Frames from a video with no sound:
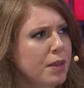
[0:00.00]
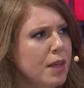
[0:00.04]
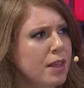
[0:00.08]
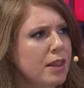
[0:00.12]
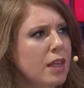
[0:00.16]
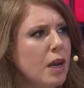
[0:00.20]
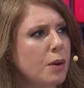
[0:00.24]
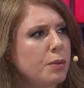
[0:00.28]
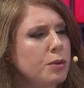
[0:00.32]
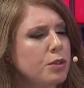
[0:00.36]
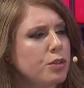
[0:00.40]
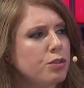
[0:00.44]

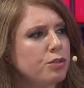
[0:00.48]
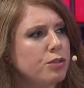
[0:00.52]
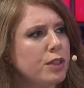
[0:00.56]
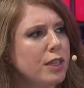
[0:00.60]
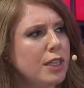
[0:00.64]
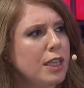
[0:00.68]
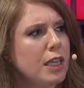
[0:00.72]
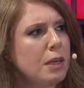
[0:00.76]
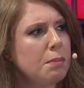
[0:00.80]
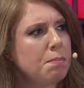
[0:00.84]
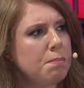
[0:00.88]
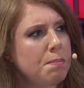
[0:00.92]
that was
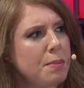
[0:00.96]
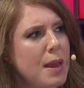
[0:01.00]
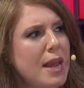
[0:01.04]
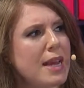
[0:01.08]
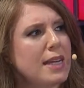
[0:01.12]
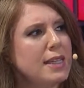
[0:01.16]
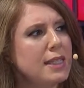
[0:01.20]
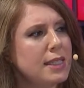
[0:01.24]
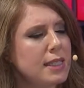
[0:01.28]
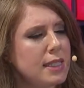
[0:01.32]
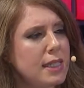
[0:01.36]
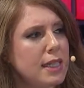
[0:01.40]
really
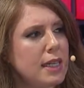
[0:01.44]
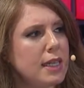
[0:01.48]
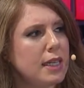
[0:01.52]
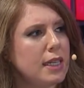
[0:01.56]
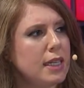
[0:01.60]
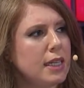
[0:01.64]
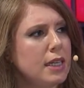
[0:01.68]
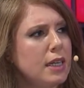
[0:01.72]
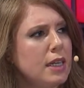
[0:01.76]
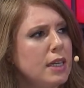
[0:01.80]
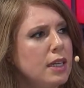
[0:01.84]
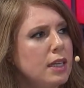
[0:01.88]
based
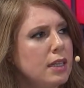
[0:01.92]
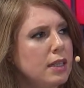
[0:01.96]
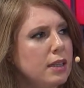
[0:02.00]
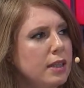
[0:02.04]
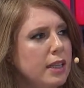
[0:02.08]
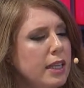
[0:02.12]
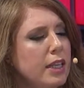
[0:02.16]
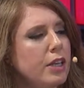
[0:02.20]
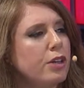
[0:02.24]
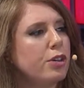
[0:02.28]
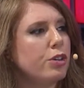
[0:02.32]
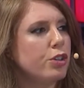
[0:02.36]
in
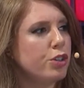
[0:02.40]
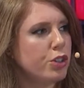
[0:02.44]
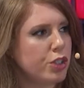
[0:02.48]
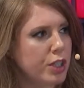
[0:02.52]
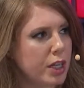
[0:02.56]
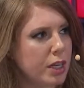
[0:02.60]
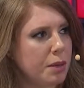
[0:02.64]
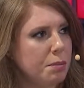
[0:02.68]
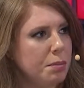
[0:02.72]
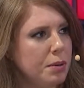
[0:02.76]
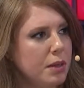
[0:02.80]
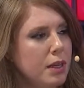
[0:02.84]

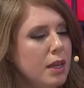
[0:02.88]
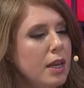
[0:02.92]
leadership